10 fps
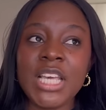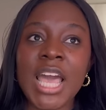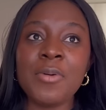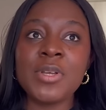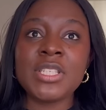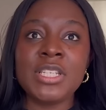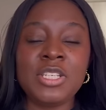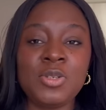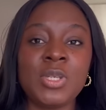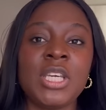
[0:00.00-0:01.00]
I was in
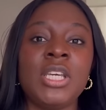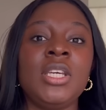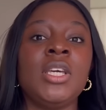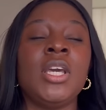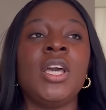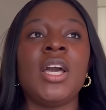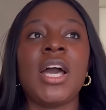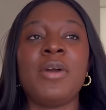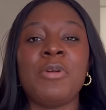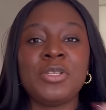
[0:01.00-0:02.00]
the UK.
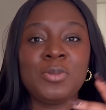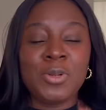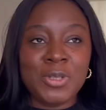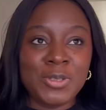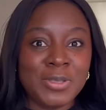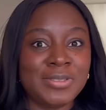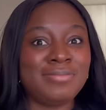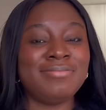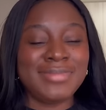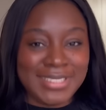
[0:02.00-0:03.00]
I went to London.
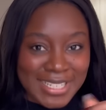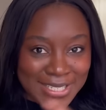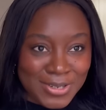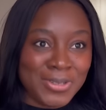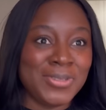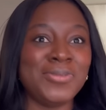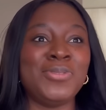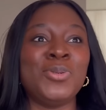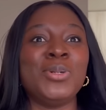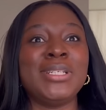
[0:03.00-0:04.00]
There's a London
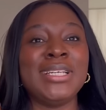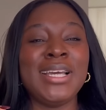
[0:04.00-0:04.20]
vlog.